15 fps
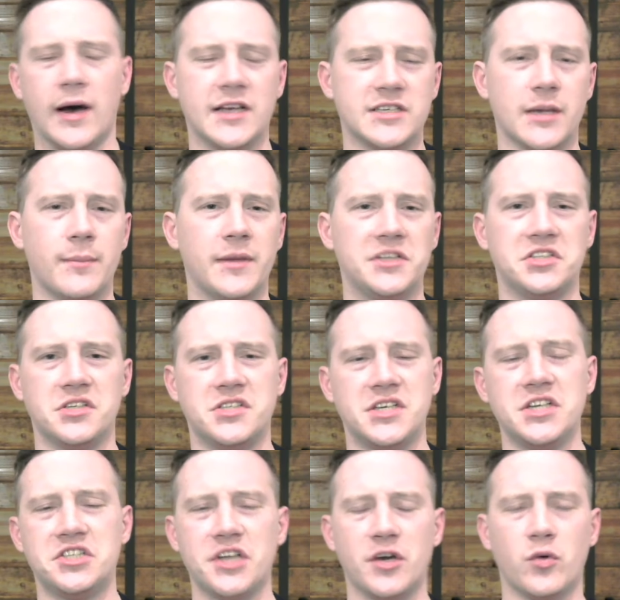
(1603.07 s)
As I mentioned,
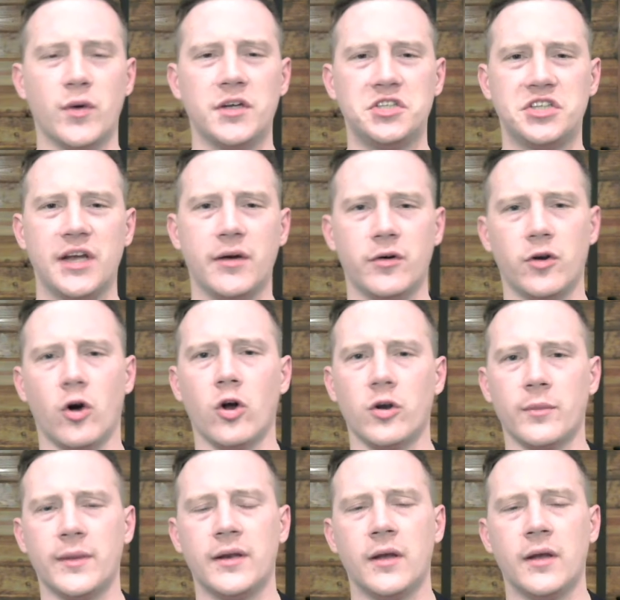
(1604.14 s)
TJ Quinn, Jalen Alderman,